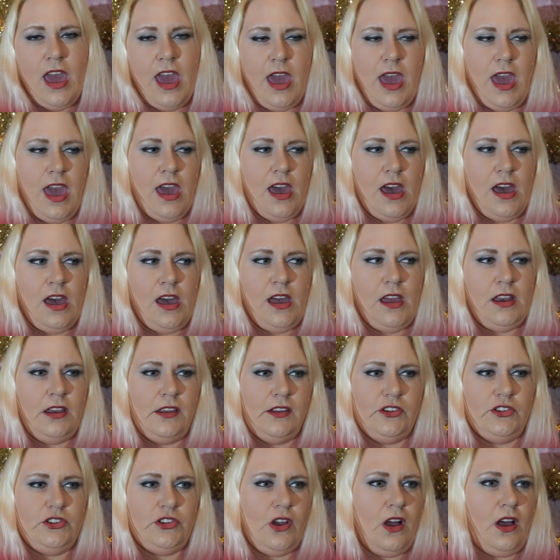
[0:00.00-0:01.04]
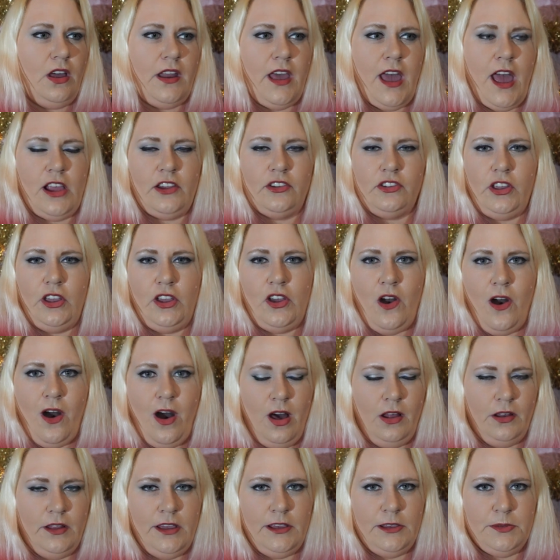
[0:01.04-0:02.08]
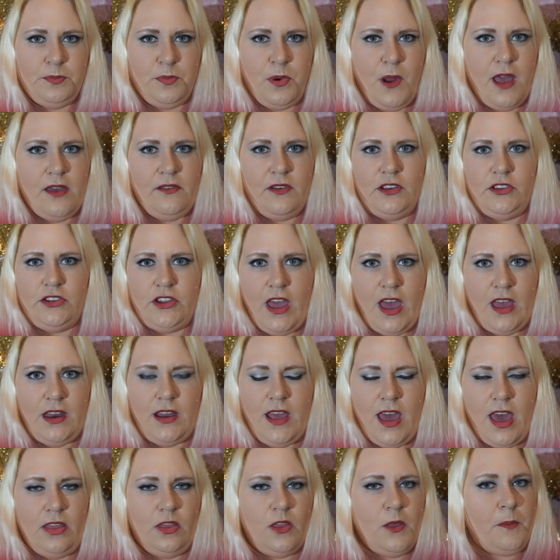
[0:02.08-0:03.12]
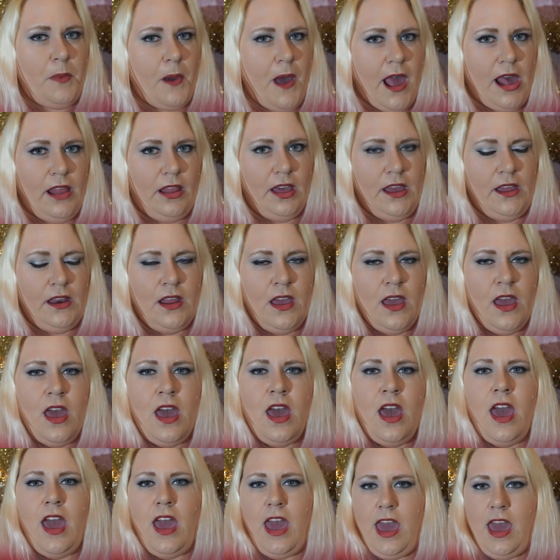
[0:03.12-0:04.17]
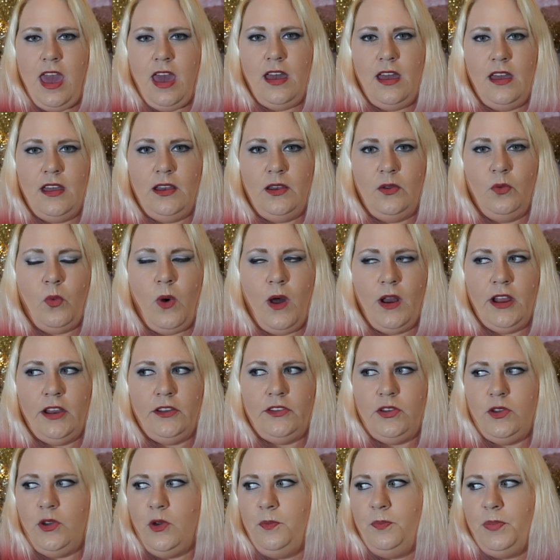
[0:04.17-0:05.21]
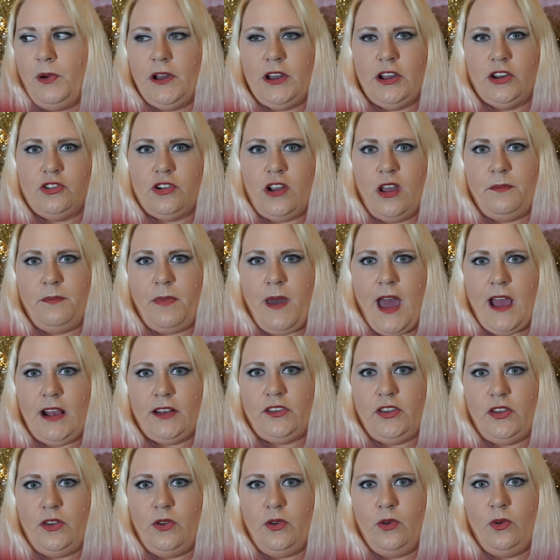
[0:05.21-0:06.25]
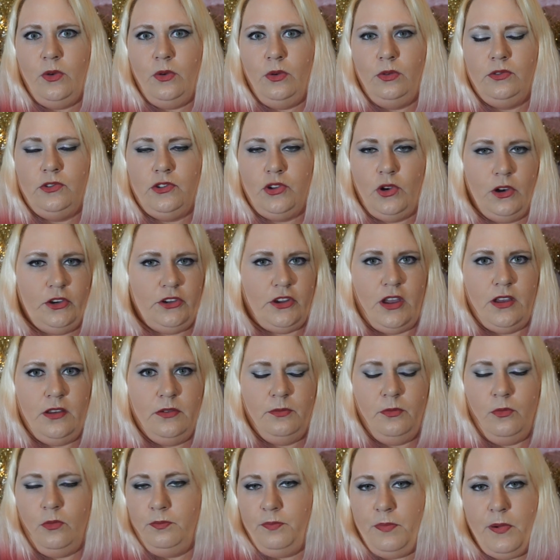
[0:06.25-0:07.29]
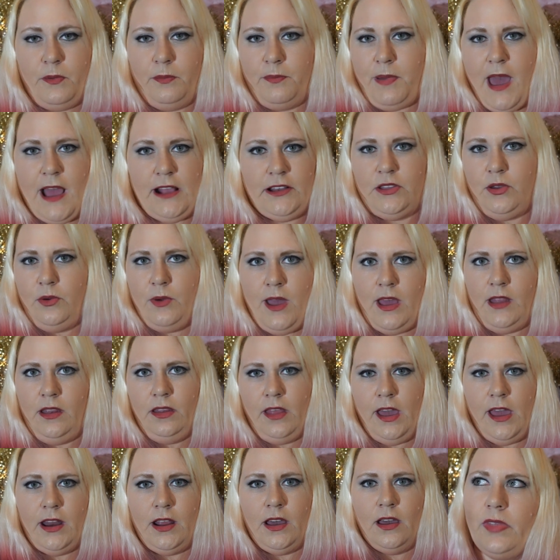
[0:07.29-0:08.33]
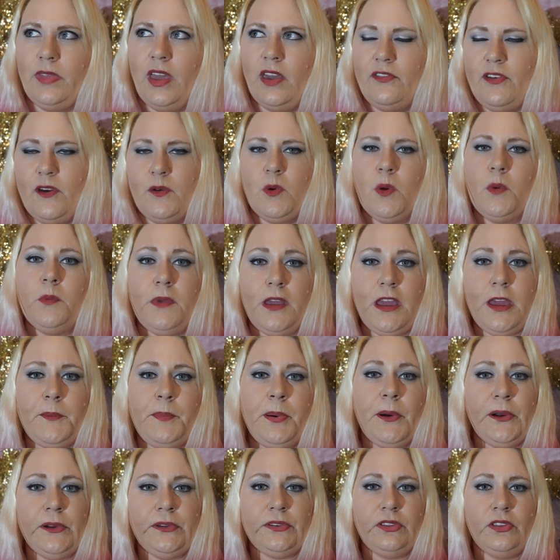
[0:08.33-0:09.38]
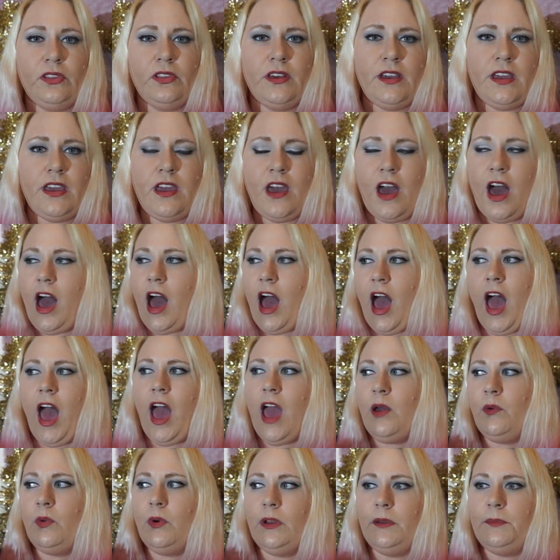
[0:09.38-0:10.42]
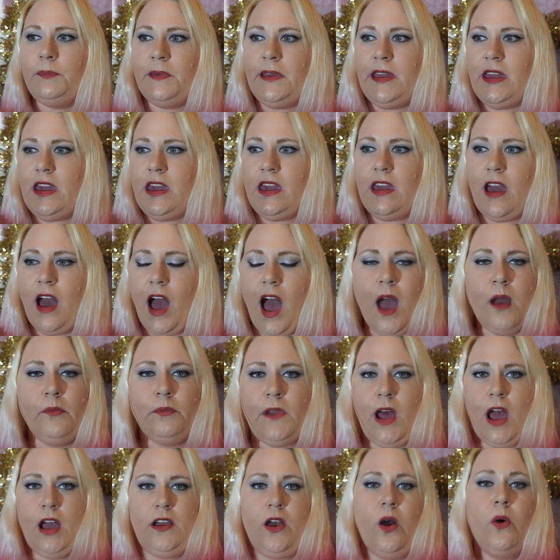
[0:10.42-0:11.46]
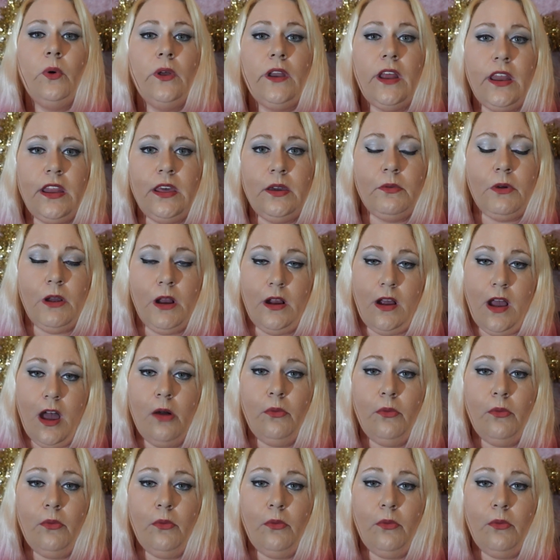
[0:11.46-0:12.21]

And John actually called his private jet and the pilot and wanted to book a trip back to Georgia, back to Atlanta. If it were me personally, I'm not going anywhere.